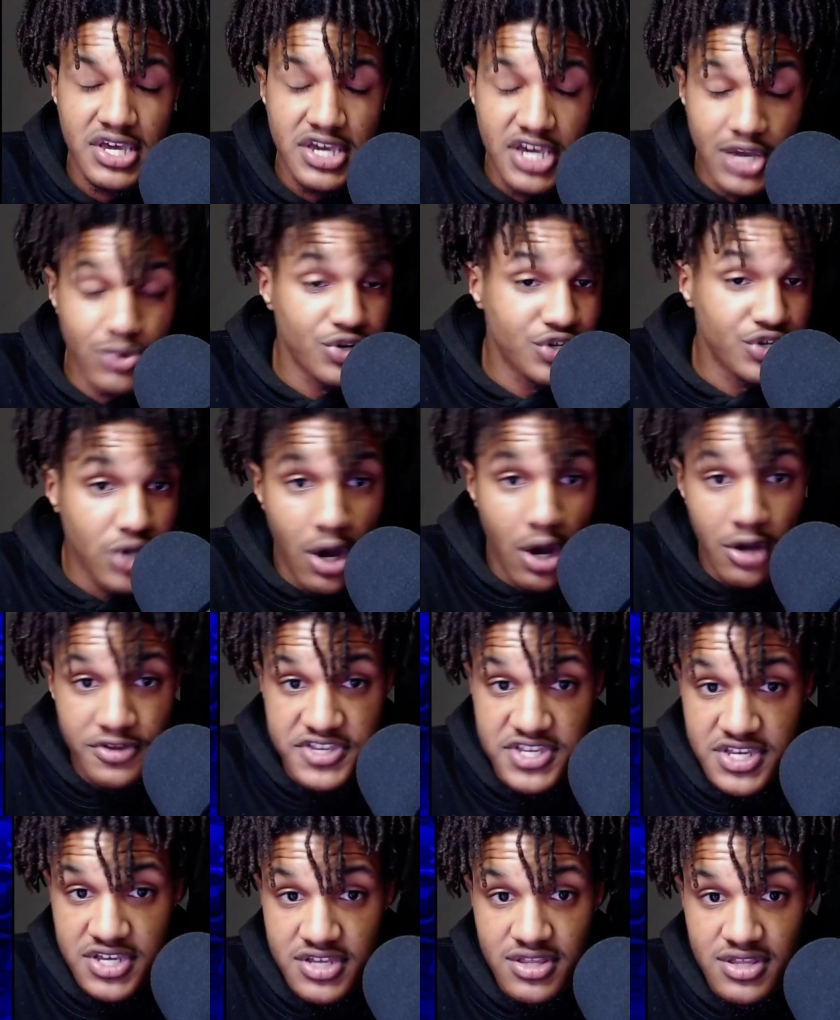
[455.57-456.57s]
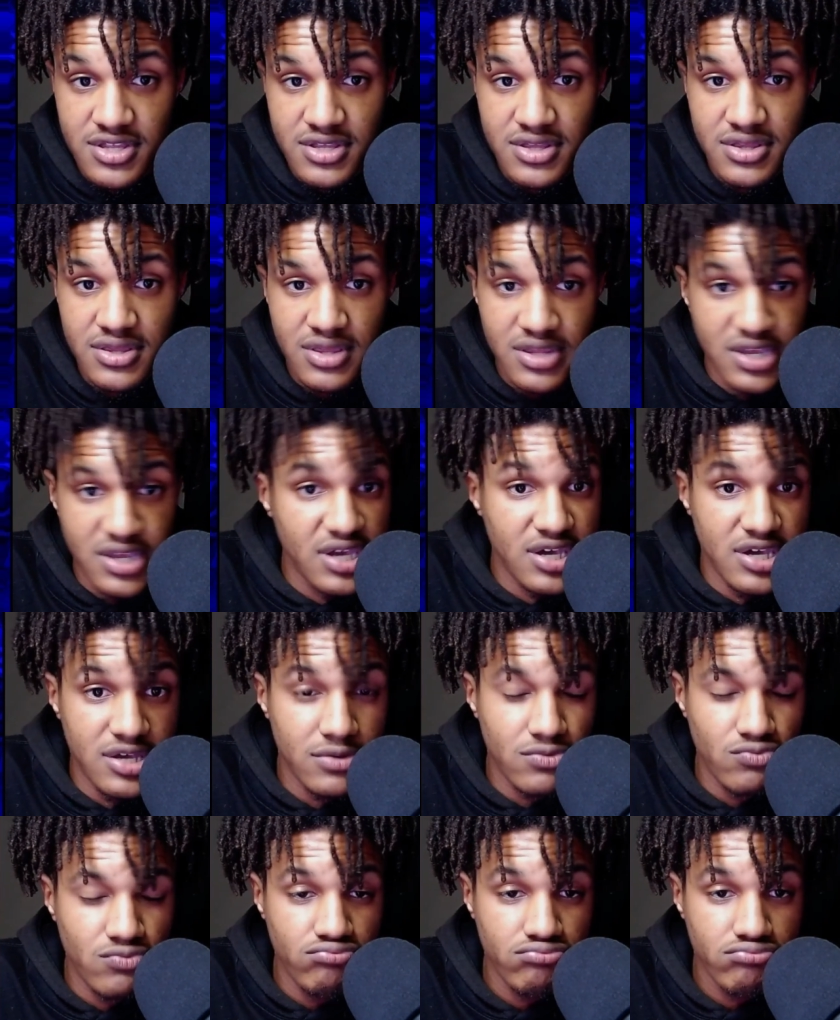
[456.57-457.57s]
it resulted
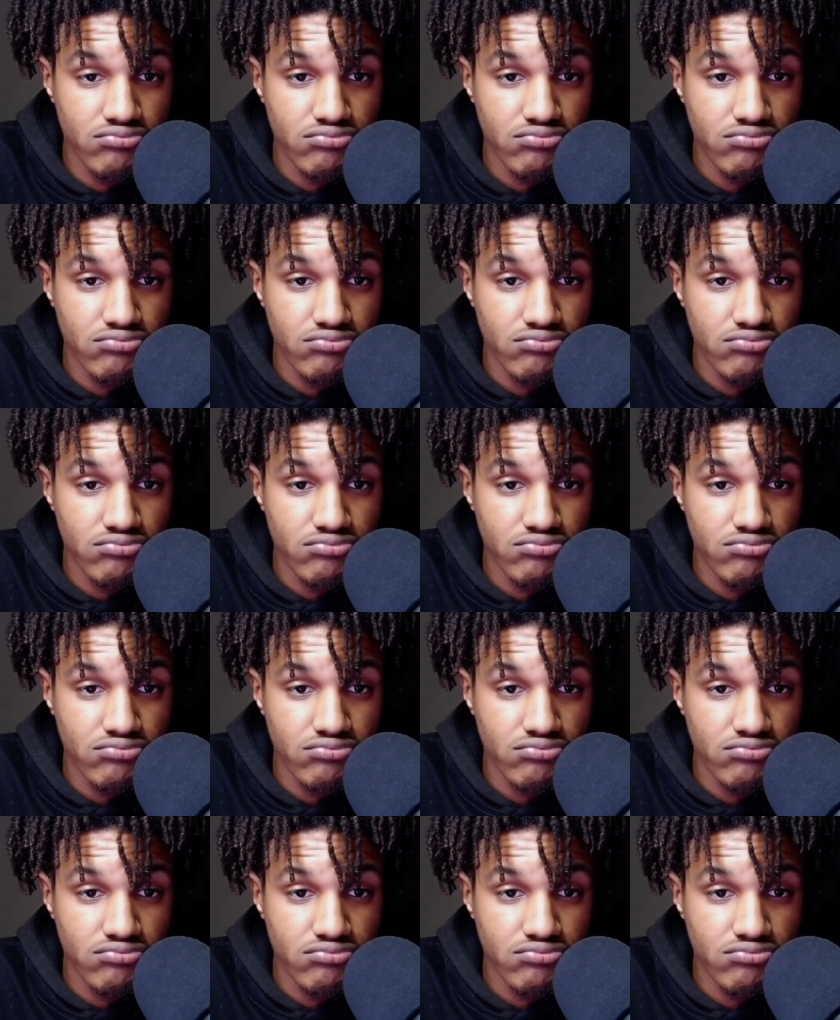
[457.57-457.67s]
in